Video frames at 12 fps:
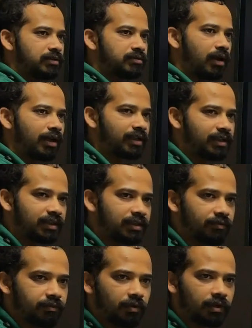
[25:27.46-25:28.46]
not hitting the
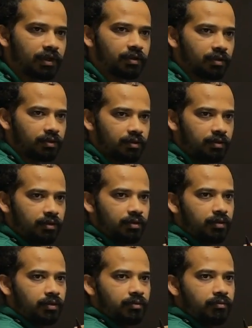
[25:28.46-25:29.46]
floor at all.
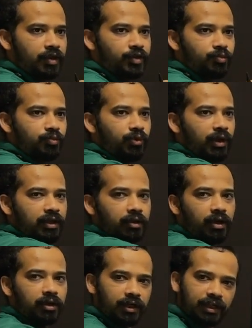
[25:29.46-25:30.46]
When you move
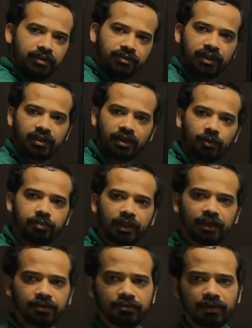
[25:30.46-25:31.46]
along, again, you can
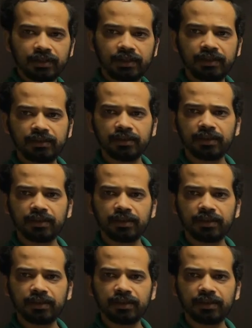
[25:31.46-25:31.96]
apply what is that